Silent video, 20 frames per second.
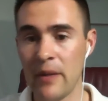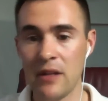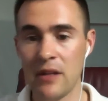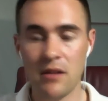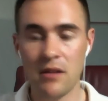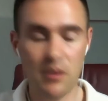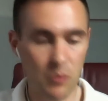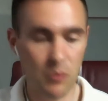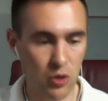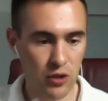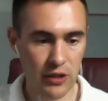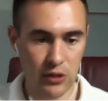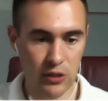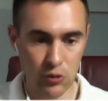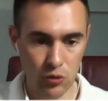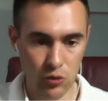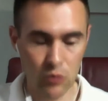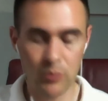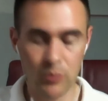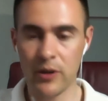And the Murray
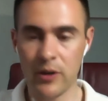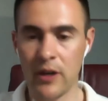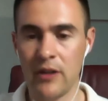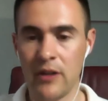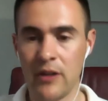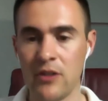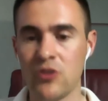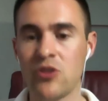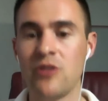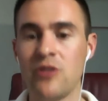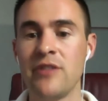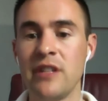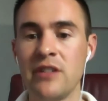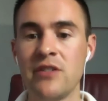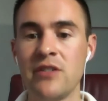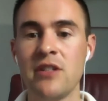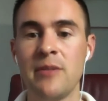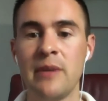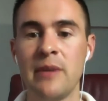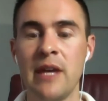Group, the insurance
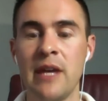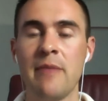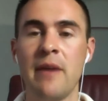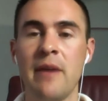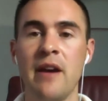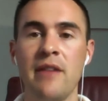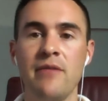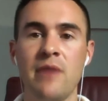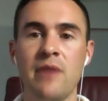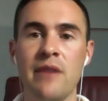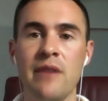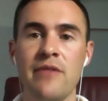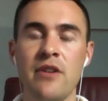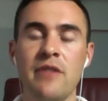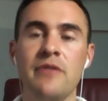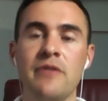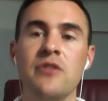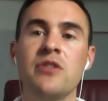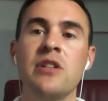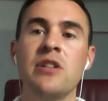agency, became my
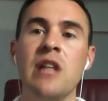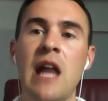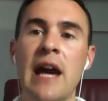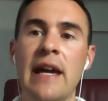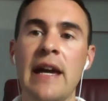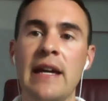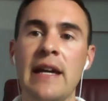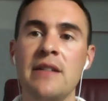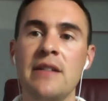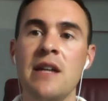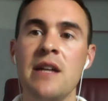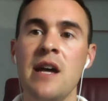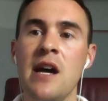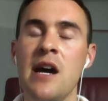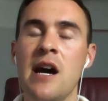very first client.